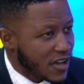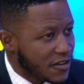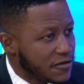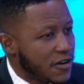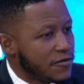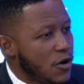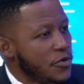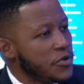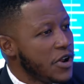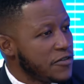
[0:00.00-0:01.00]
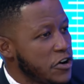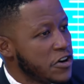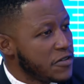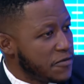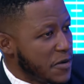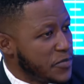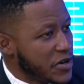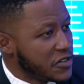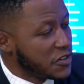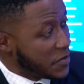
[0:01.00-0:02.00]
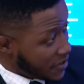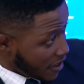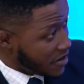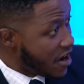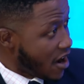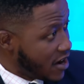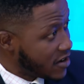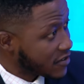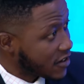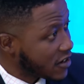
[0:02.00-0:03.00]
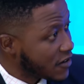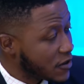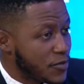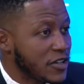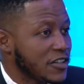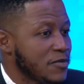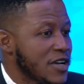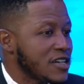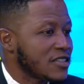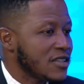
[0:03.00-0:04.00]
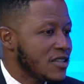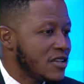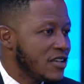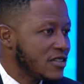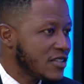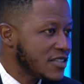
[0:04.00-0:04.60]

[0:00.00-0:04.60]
of what we would have heard from persons, based on their understanding of the process, because the